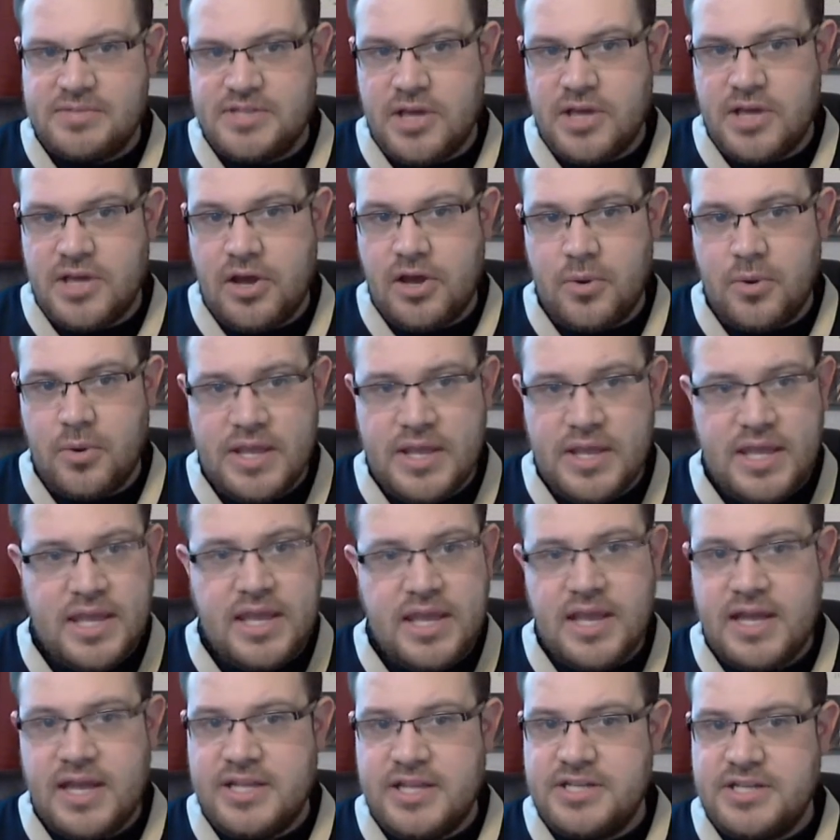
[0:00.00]
So
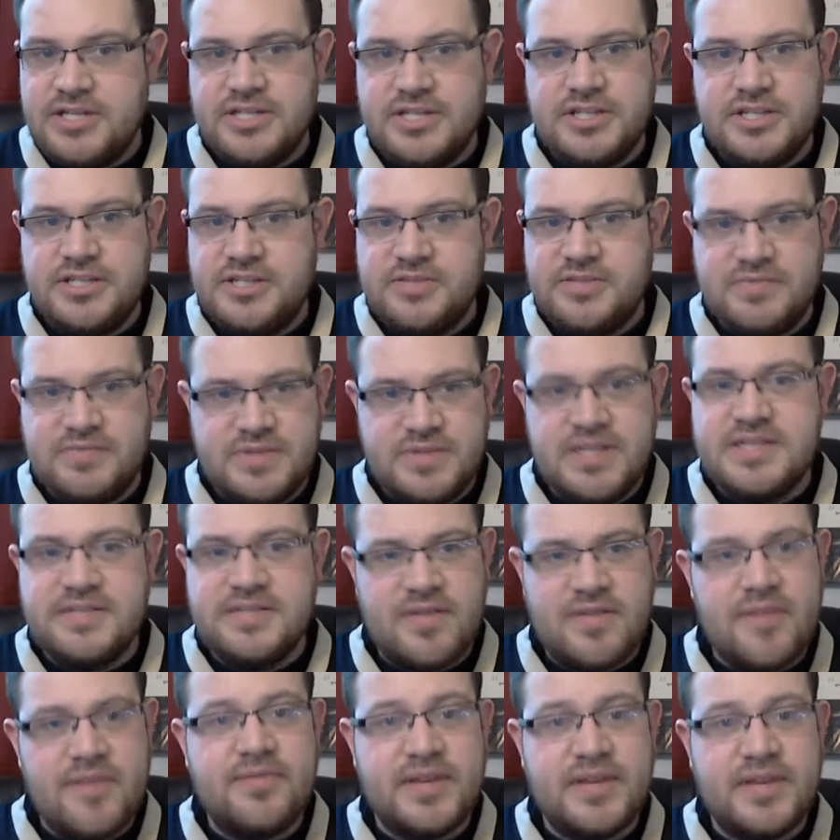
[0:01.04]
he's
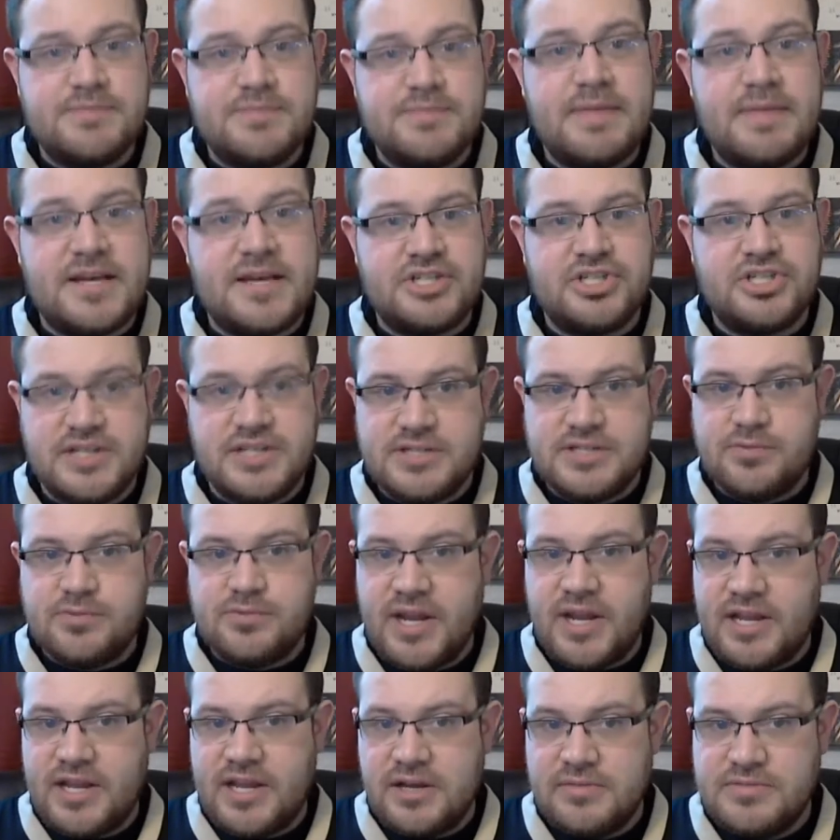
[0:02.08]
definitely a specialist
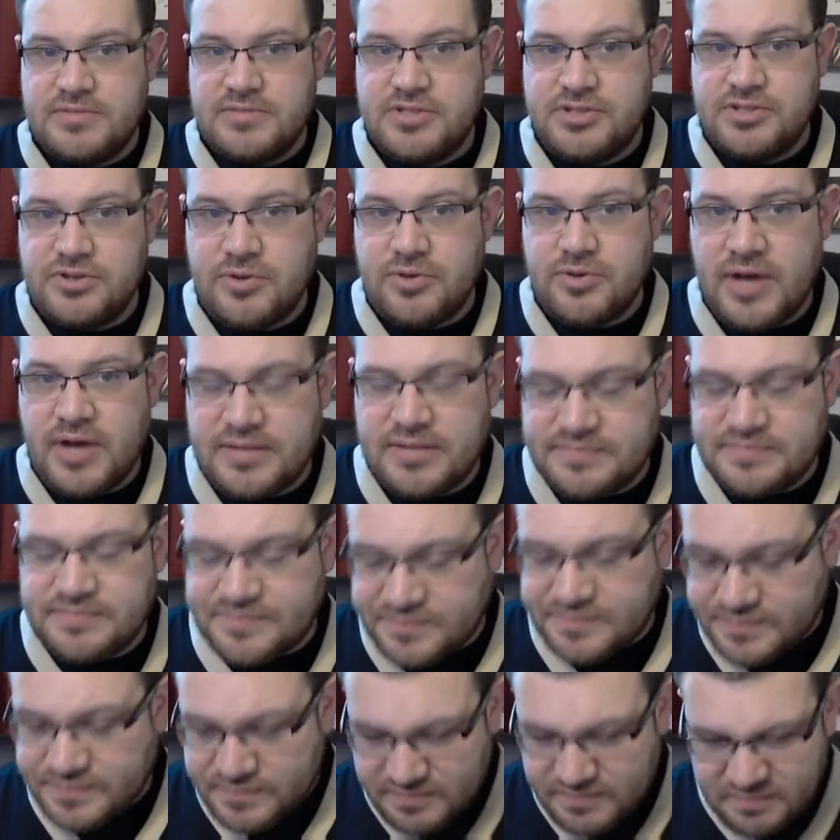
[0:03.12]
when it comes to
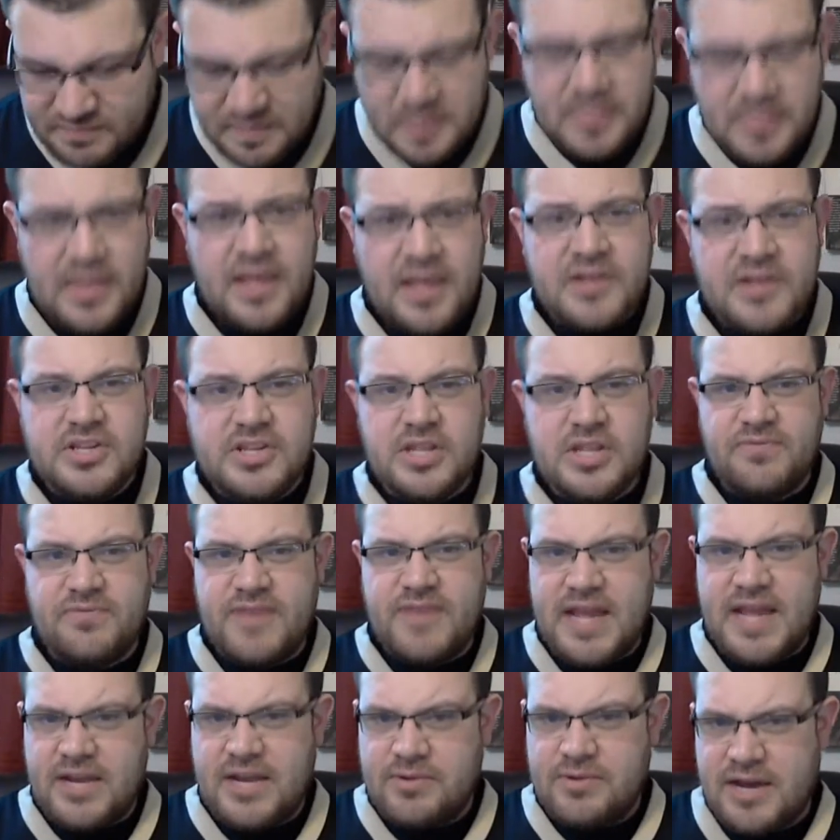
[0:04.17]
the
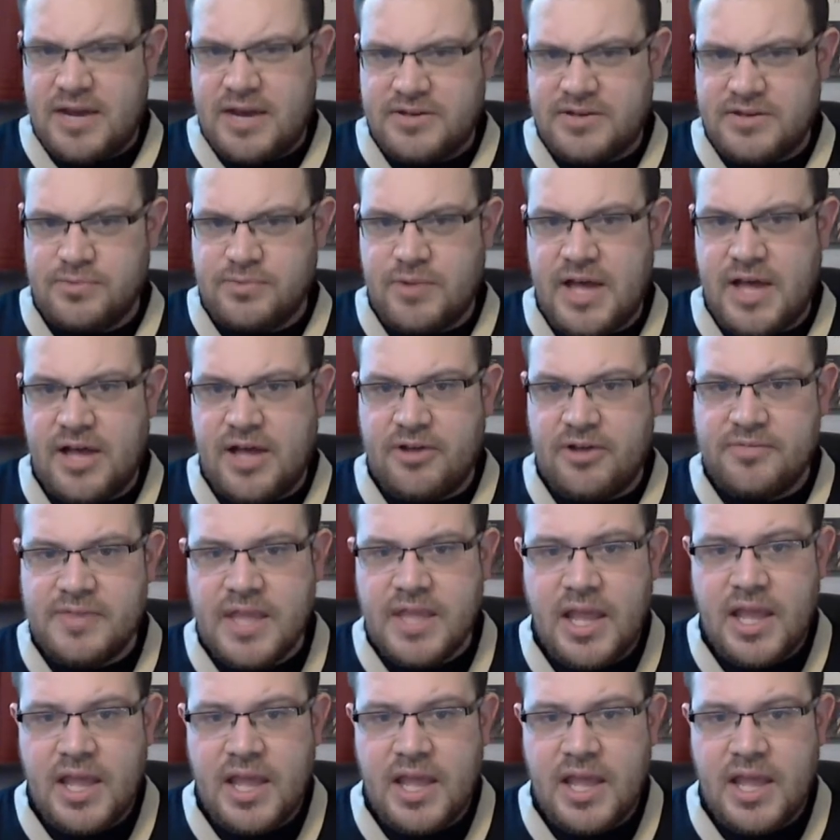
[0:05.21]
fade route as well.